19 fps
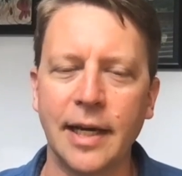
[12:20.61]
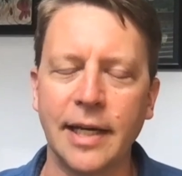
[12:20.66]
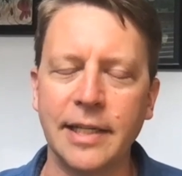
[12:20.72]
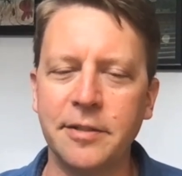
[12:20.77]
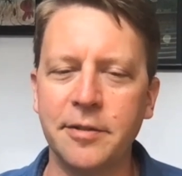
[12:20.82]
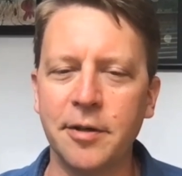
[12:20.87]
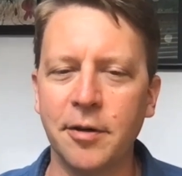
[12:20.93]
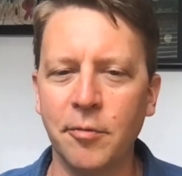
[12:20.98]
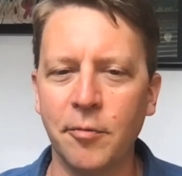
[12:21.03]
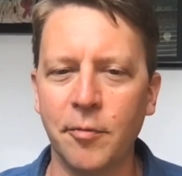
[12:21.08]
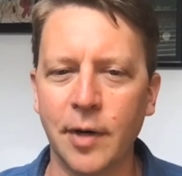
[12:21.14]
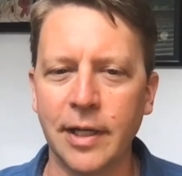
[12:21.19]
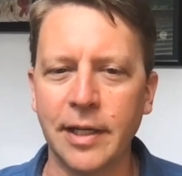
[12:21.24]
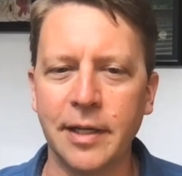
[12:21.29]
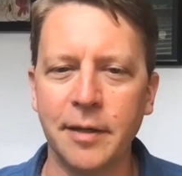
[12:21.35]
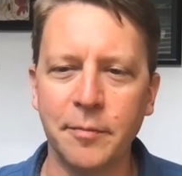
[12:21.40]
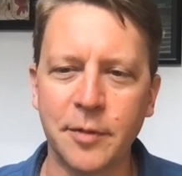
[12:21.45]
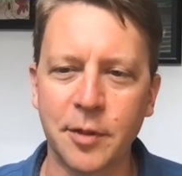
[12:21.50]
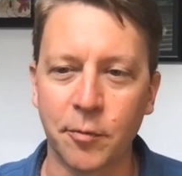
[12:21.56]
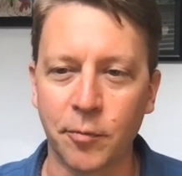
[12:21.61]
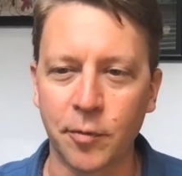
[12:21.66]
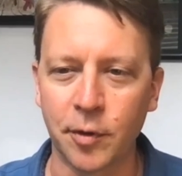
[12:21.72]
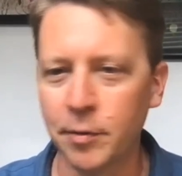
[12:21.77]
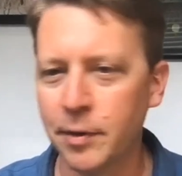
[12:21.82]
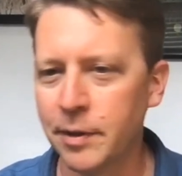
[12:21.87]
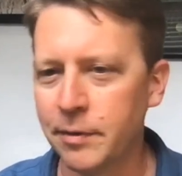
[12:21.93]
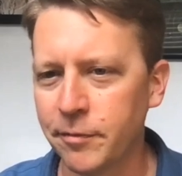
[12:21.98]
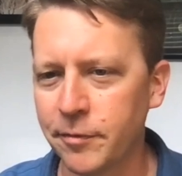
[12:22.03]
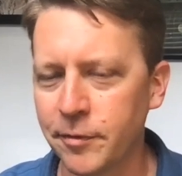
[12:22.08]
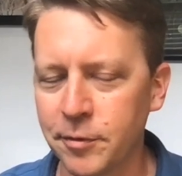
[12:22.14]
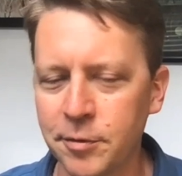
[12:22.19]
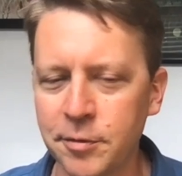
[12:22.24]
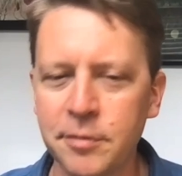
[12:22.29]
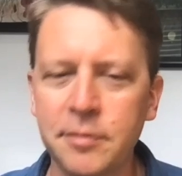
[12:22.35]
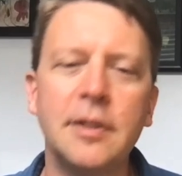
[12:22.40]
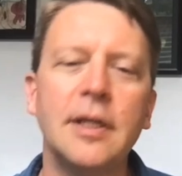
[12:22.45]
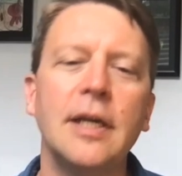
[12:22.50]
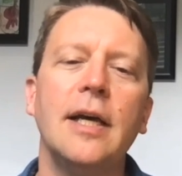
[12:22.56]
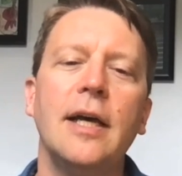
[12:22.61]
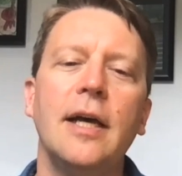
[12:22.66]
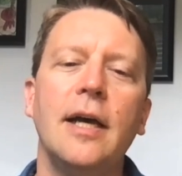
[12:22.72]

I don't want him to ruin food.